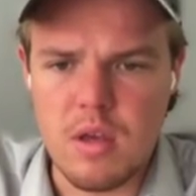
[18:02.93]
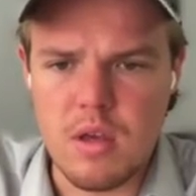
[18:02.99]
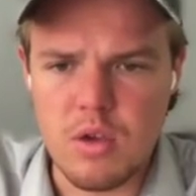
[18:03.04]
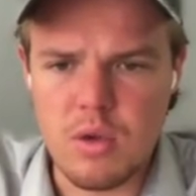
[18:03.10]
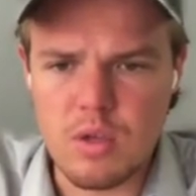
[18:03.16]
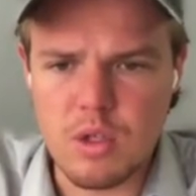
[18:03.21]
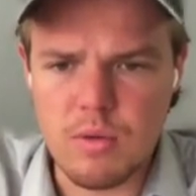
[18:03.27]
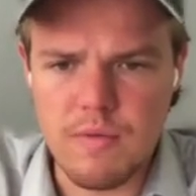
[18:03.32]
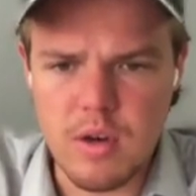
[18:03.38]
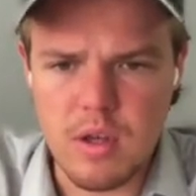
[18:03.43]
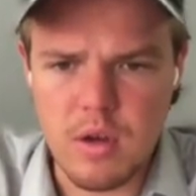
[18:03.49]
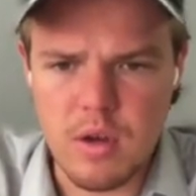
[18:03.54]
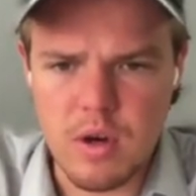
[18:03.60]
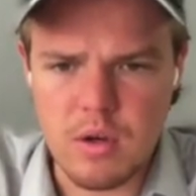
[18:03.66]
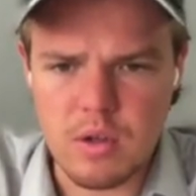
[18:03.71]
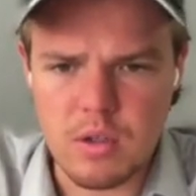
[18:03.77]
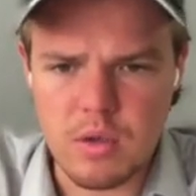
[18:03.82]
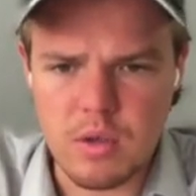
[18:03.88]
YouTube video
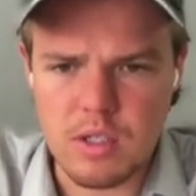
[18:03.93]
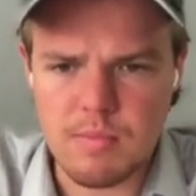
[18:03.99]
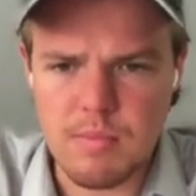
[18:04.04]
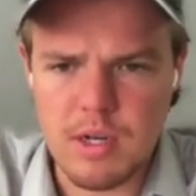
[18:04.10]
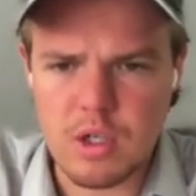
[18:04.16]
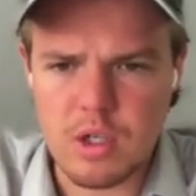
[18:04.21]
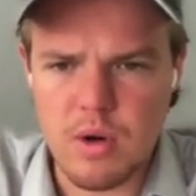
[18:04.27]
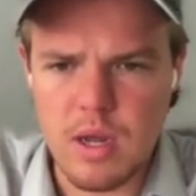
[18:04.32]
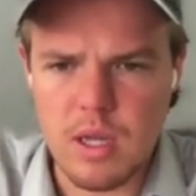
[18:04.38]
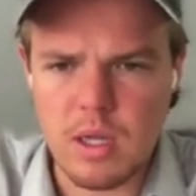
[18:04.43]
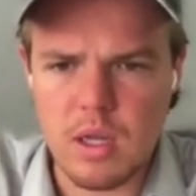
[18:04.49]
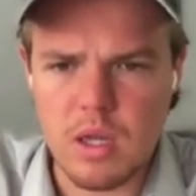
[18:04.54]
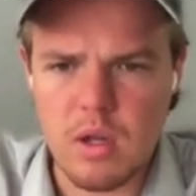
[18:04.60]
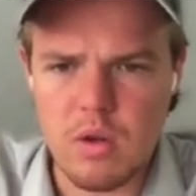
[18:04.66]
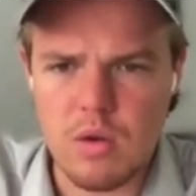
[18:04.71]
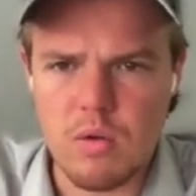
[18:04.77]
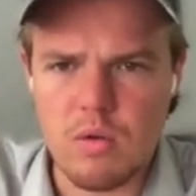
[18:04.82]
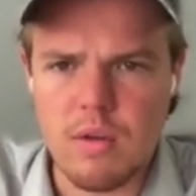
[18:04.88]
here. So let's make sure I
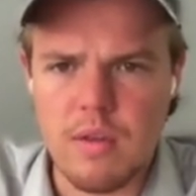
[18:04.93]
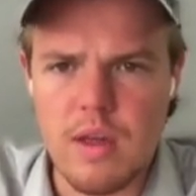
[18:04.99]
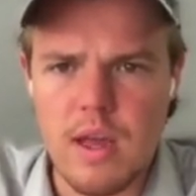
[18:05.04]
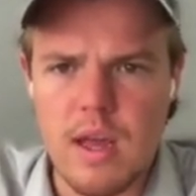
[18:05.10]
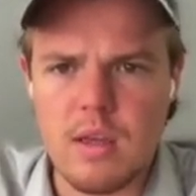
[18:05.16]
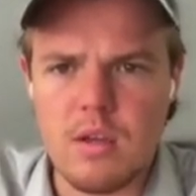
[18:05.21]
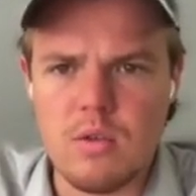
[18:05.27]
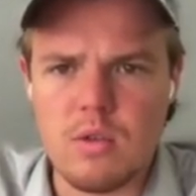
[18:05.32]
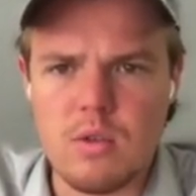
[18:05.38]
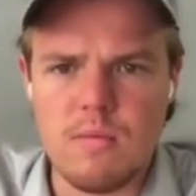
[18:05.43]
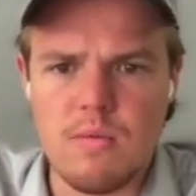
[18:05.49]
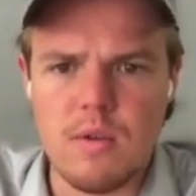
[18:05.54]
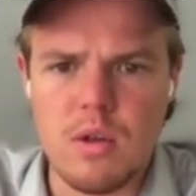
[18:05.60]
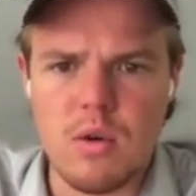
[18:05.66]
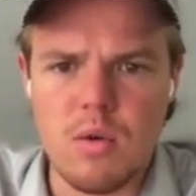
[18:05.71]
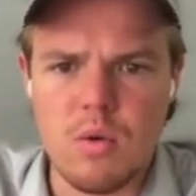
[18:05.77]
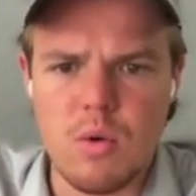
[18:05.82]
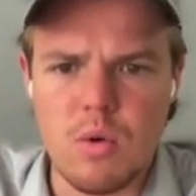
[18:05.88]
load that YouTube
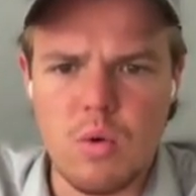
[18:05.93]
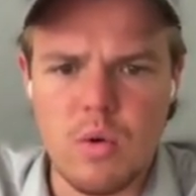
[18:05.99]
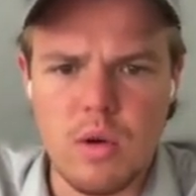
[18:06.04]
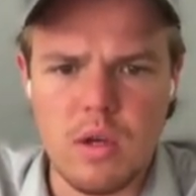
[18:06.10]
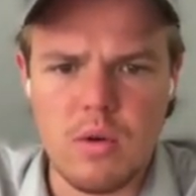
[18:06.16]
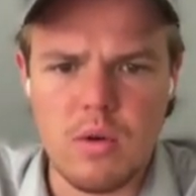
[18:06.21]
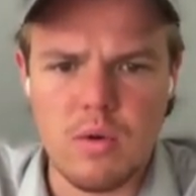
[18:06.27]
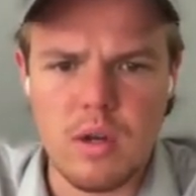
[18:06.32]
video real quick.